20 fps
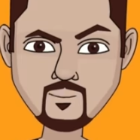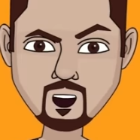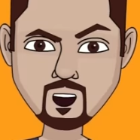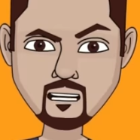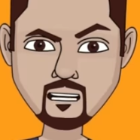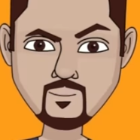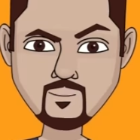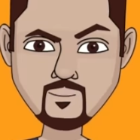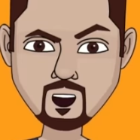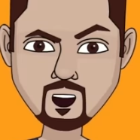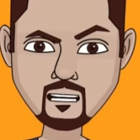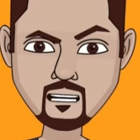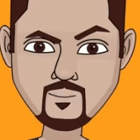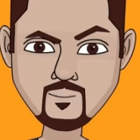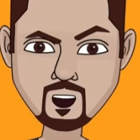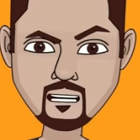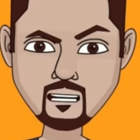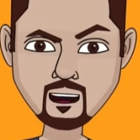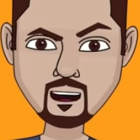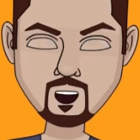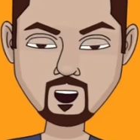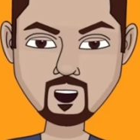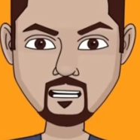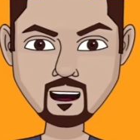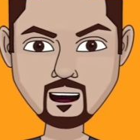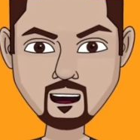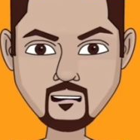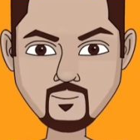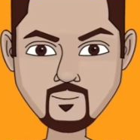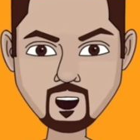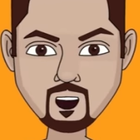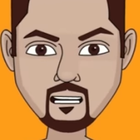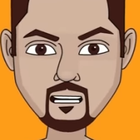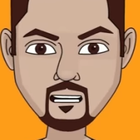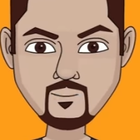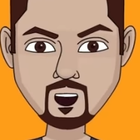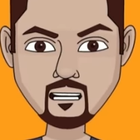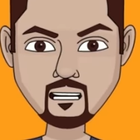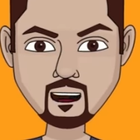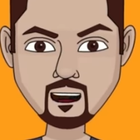mark, please consider
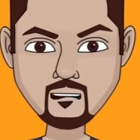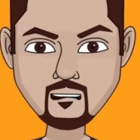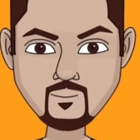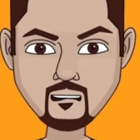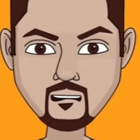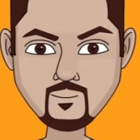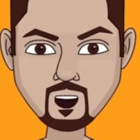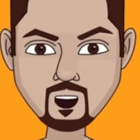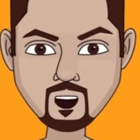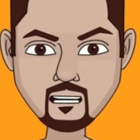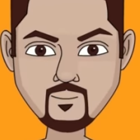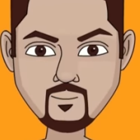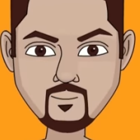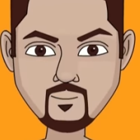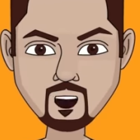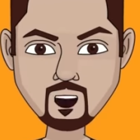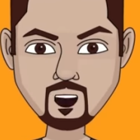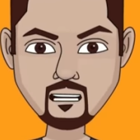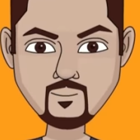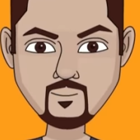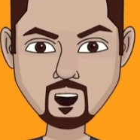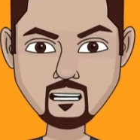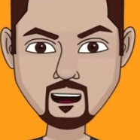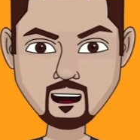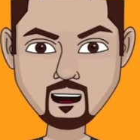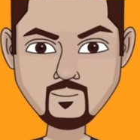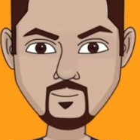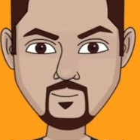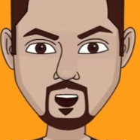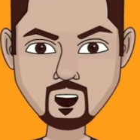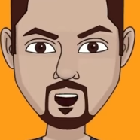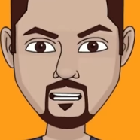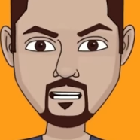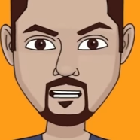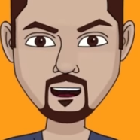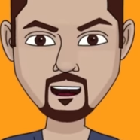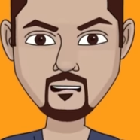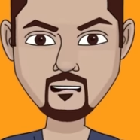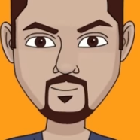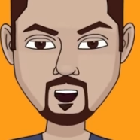subscribing. It's free and you can change your mind
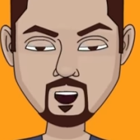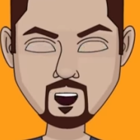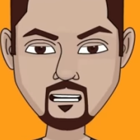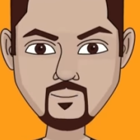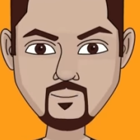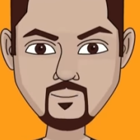later.